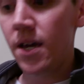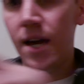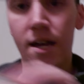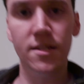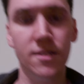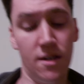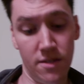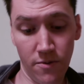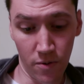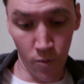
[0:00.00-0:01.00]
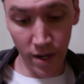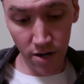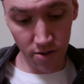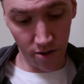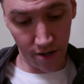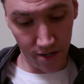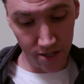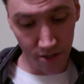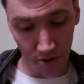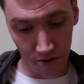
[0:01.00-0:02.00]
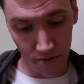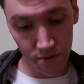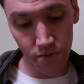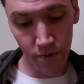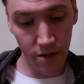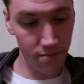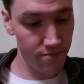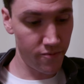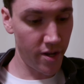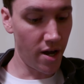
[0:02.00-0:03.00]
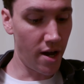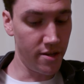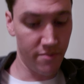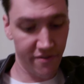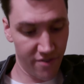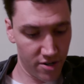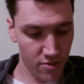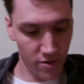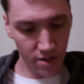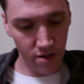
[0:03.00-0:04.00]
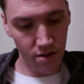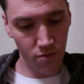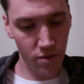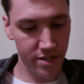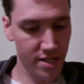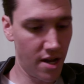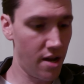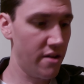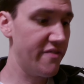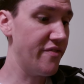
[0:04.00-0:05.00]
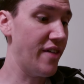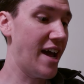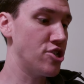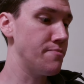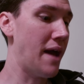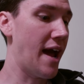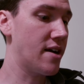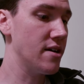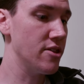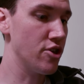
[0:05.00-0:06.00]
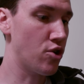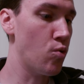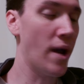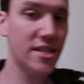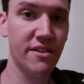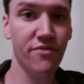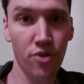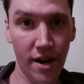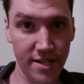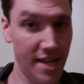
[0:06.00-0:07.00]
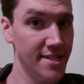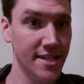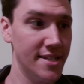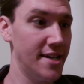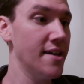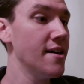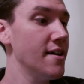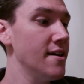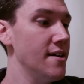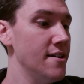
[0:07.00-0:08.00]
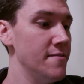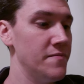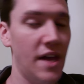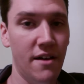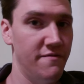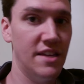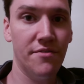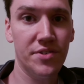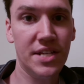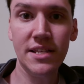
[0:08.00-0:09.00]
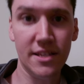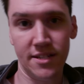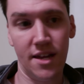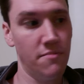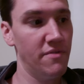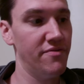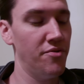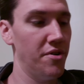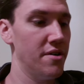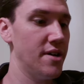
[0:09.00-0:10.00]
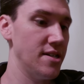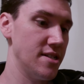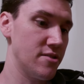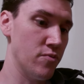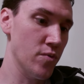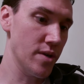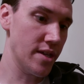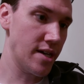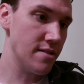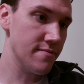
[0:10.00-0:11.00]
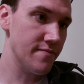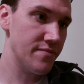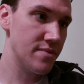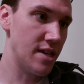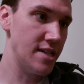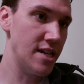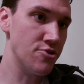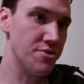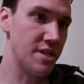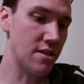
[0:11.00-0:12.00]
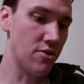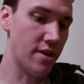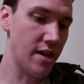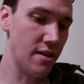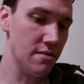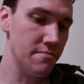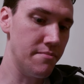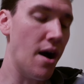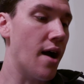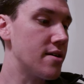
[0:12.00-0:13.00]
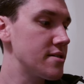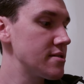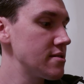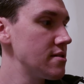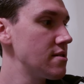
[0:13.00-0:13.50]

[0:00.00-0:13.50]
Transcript: and they were weird looking, so we got them. The first one was Flashback: The Quest for Identity. I've never seen this game before, and it's really an interesting looking box.